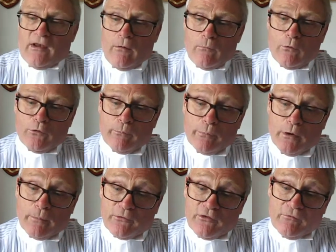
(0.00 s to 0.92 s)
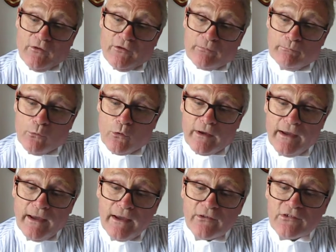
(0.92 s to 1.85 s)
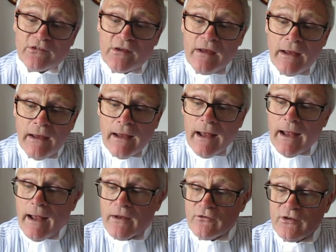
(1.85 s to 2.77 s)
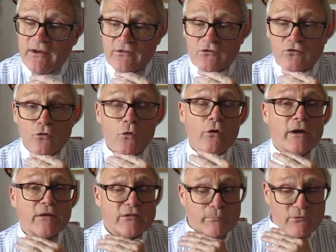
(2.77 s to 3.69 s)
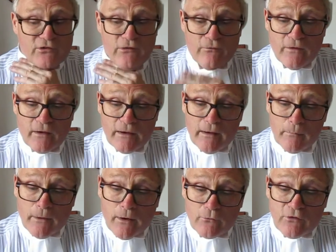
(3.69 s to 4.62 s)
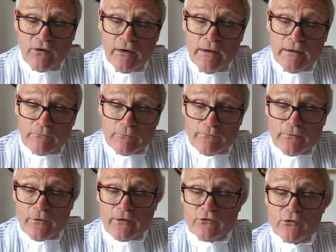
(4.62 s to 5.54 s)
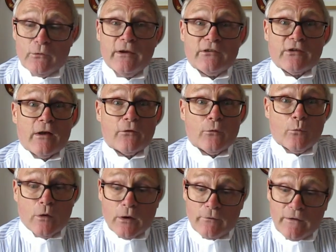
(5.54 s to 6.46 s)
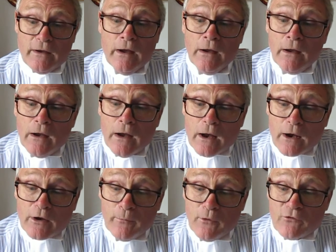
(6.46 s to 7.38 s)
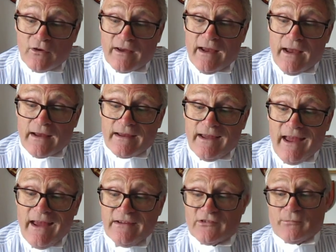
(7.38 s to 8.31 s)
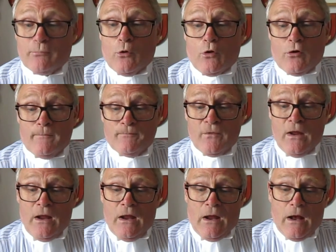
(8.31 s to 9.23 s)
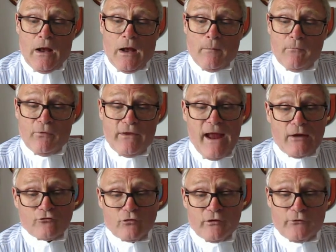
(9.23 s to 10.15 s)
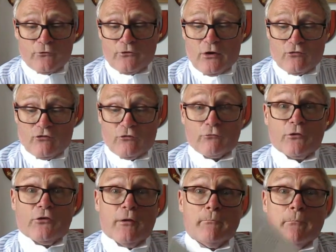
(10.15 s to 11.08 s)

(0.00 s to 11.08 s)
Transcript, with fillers: out what the purpose of this book is. And he's talking specifically about referring to his other work, the uh, Community Care Casebook. Um, the actual introduction is written in